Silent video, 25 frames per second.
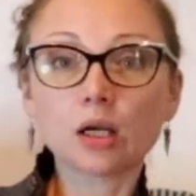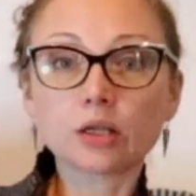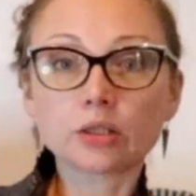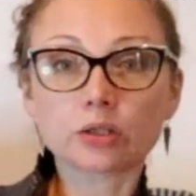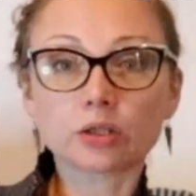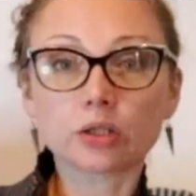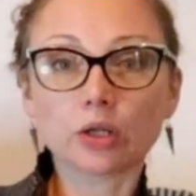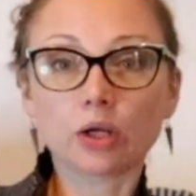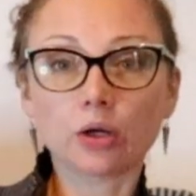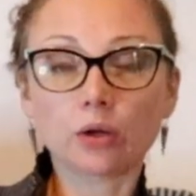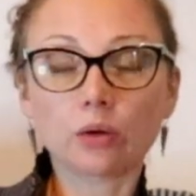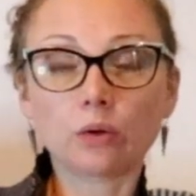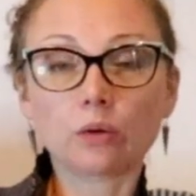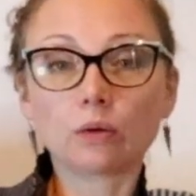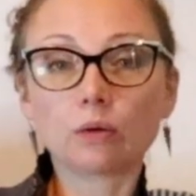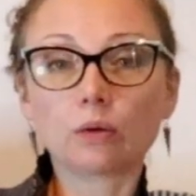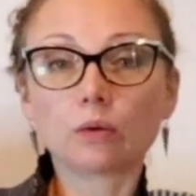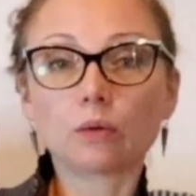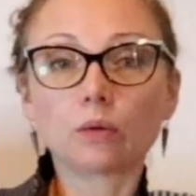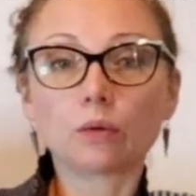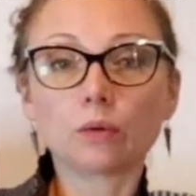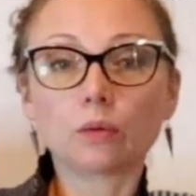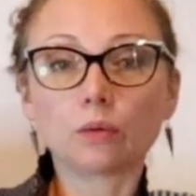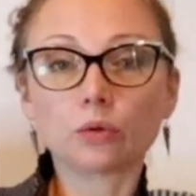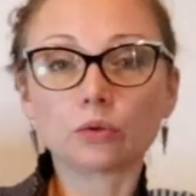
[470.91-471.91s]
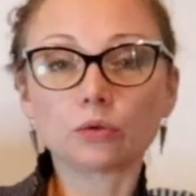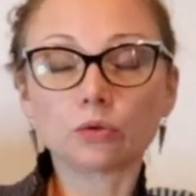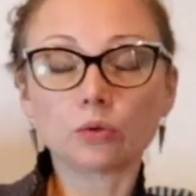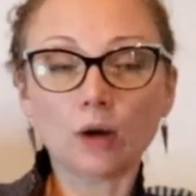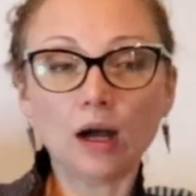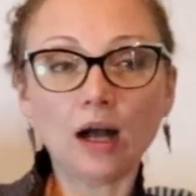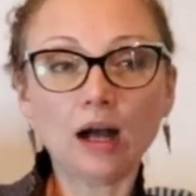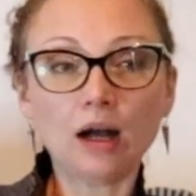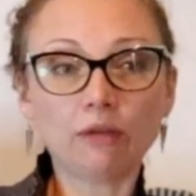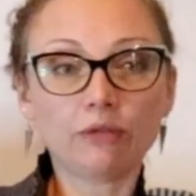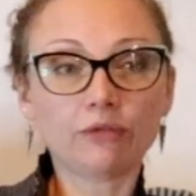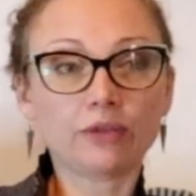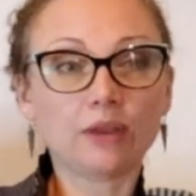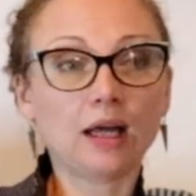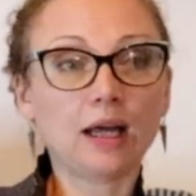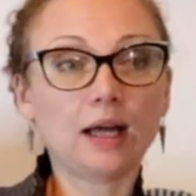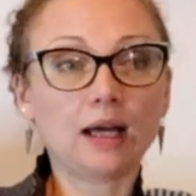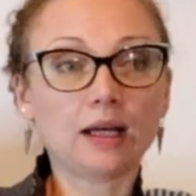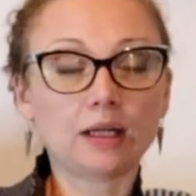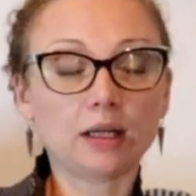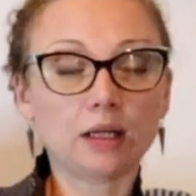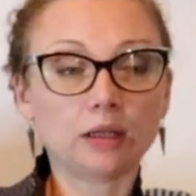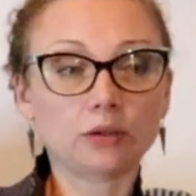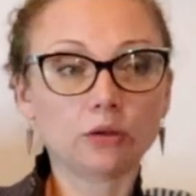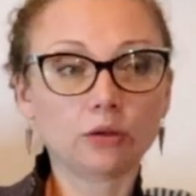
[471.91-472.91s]
So you have
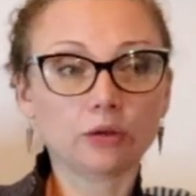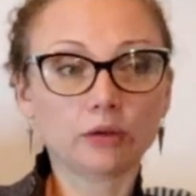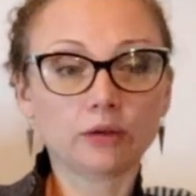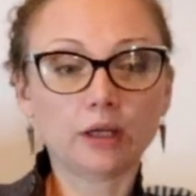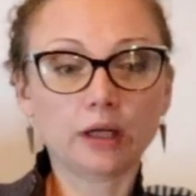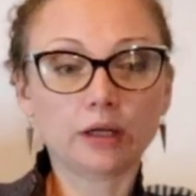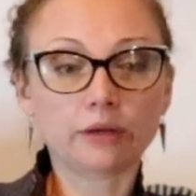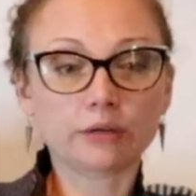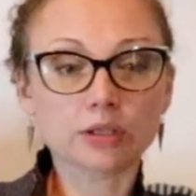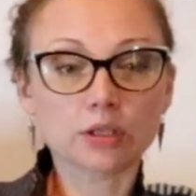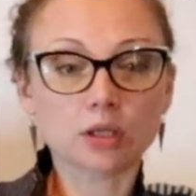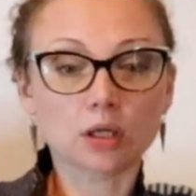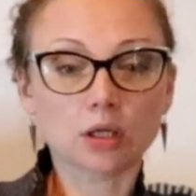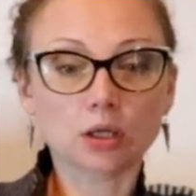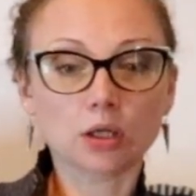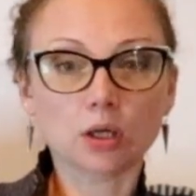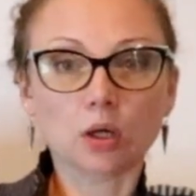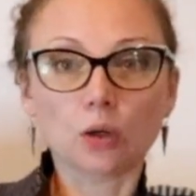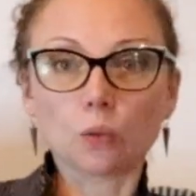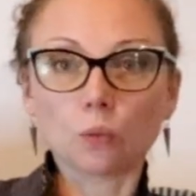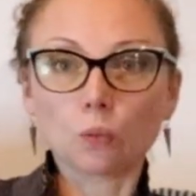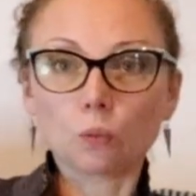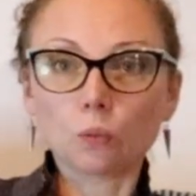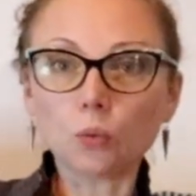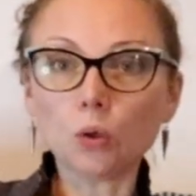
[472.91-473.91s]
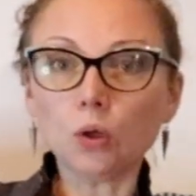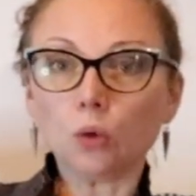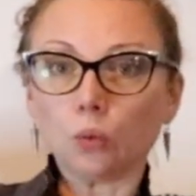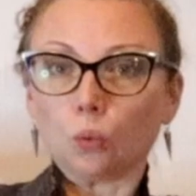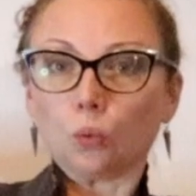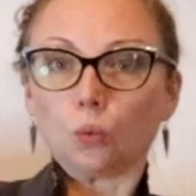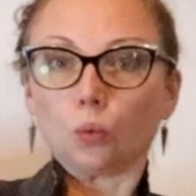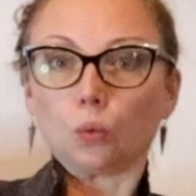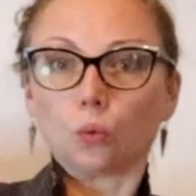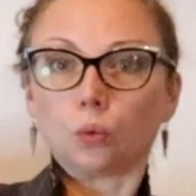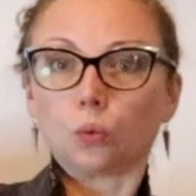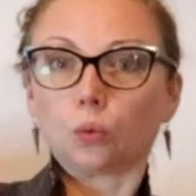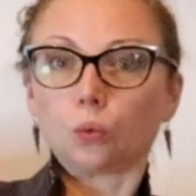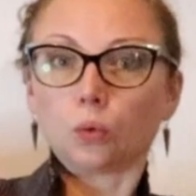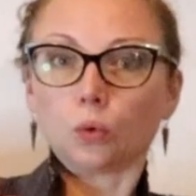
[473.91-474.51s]
that and your thyroid is going to go, whoa!